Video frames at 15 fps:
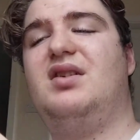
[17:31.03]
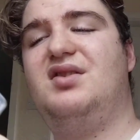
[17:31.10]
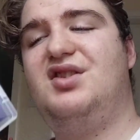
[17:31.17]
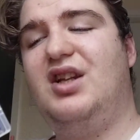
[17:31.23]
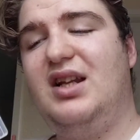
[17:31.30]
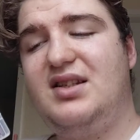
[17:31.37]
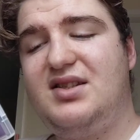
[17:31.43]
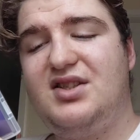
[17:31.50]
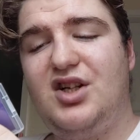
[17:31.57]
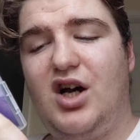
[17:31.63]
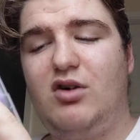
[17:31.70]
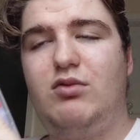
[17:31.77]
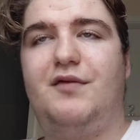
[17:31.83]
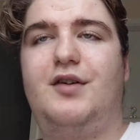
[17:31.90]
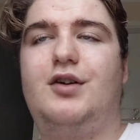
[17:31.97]
So let's
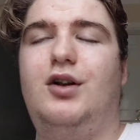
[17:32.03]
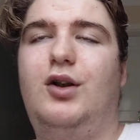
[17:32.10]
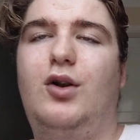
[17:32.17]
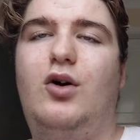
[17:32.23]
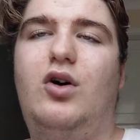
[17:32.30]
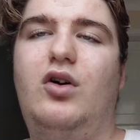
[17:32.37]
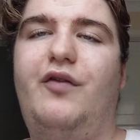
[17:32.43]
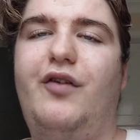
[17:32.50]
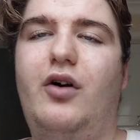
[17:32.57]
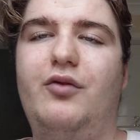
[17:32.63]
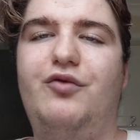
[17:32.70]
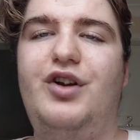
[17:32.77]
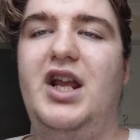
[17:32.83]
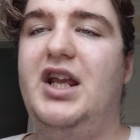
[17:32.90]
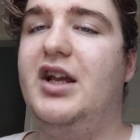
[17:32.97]
start with Claude von
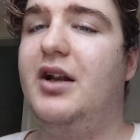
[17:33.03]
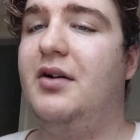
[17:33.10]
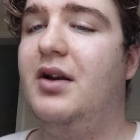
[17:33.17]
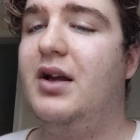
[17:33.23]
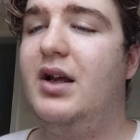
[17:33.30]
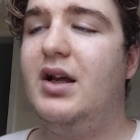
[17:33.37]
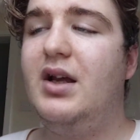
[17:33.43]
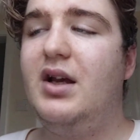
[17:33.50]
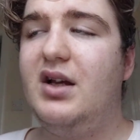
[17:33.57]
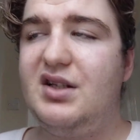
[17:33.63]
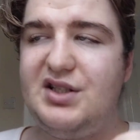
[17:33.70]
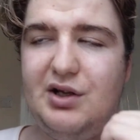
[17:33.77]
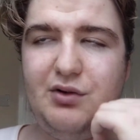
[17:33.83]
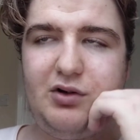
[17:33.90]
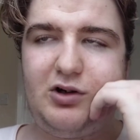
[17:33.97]
Regan.
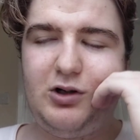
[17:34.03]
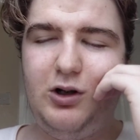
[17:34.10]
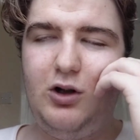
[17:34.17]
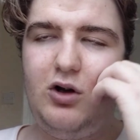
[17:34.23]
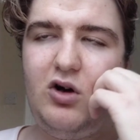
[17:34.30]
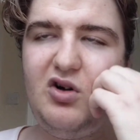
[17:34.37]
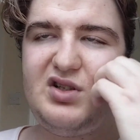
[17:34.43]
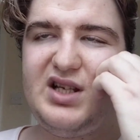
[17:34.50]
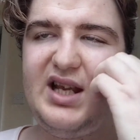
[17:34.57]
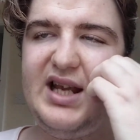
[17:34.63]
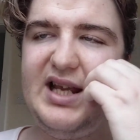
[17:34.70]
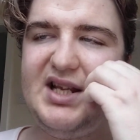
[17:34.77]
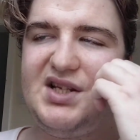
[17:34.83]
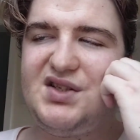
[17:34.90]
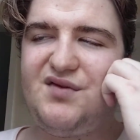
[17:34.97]
So Claude
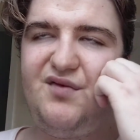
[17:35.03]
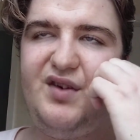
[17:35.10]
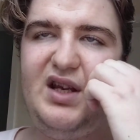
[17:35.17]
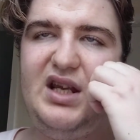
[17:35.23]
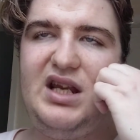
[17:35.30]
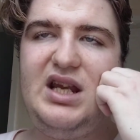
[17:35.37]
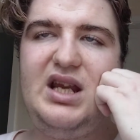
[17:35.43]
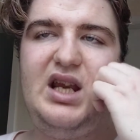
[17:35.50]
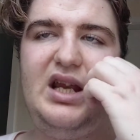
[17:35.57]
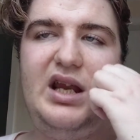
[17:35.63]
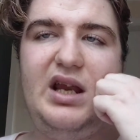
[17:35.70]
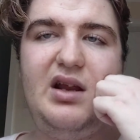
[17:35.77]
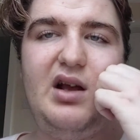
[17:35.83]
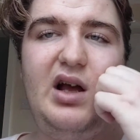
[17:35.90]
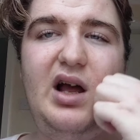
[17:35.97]
is
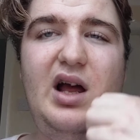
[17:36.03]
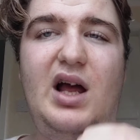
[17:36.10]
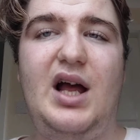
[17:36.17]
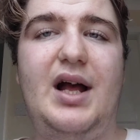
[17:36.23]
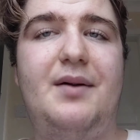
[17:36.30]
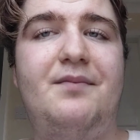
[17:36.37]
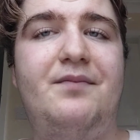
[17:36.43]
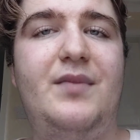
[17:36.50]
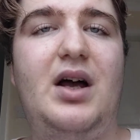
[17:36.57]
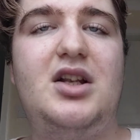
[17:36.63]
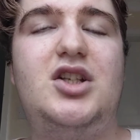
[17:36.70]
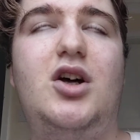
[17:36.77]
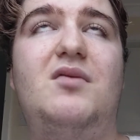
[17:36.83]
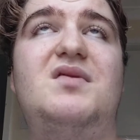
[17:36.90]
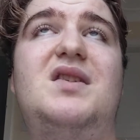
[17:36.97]
the
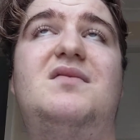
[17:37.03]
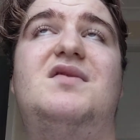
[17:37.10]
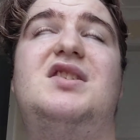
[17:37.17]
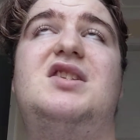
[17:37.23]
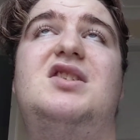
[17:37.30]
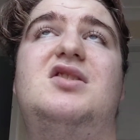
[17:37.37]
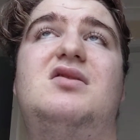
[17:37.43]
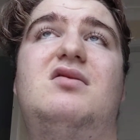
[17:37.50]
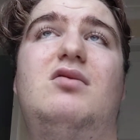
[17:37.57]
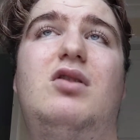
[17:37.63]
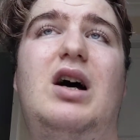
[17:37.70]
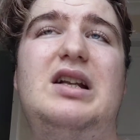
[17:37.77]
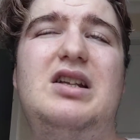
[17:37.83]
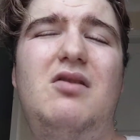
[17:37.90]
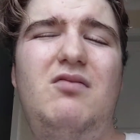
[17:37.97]
adopted...
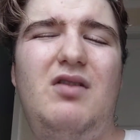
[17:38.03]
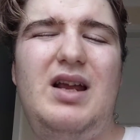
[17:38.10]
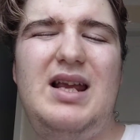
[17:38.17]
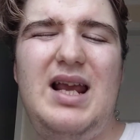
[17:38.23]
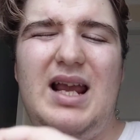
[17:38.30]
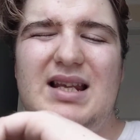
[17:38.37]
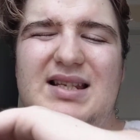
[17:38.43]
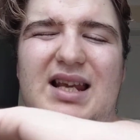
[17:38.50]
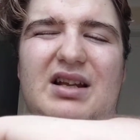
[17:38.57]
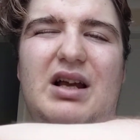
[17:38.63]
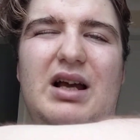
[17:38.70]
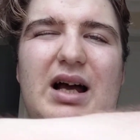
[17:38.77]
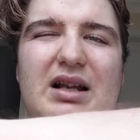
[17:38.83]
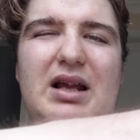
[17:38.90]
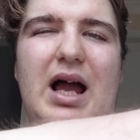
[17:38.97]
I'm
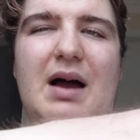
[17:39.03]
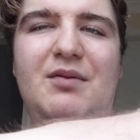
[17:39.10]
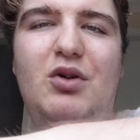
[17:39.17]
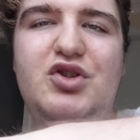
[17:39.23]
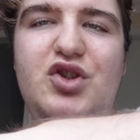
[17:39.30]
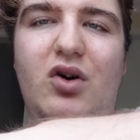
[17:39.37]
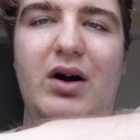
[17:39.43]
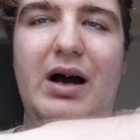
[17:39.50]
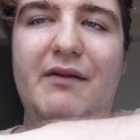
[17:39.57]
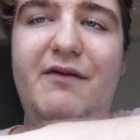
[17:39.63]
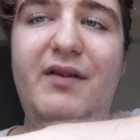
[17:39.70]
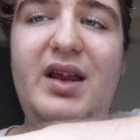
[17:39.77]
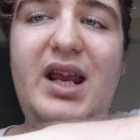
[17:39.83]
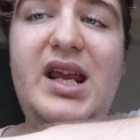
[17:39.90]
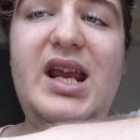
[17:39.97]
not sure.
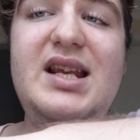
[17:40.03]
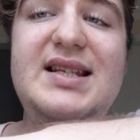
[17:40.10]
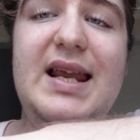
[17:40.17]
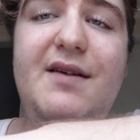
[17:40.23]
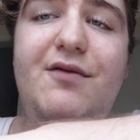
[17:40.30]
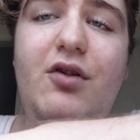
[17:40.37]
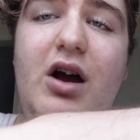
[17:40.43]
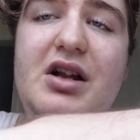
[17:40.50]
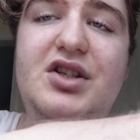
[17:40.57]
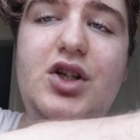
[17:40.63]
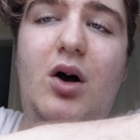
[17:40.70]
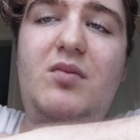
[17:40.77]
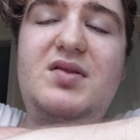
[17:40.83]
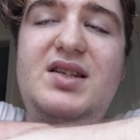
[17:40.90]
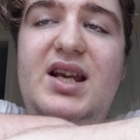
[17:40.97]
He's either
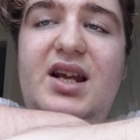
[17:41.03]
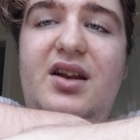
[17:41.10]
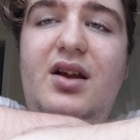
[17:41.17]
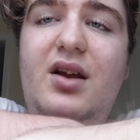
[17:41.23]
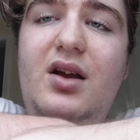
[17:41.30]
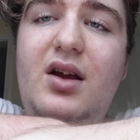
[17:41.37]
adopted